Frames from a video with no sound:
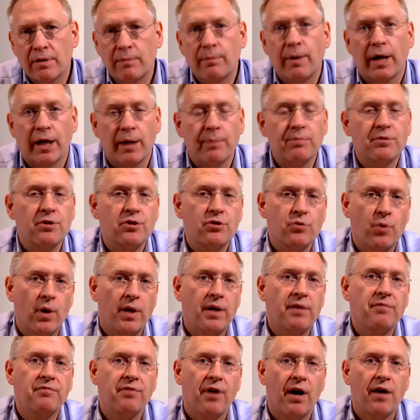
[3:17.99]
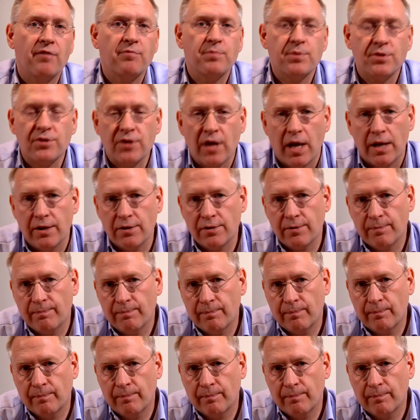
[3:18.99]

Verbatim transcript: by up to twenty-five percent.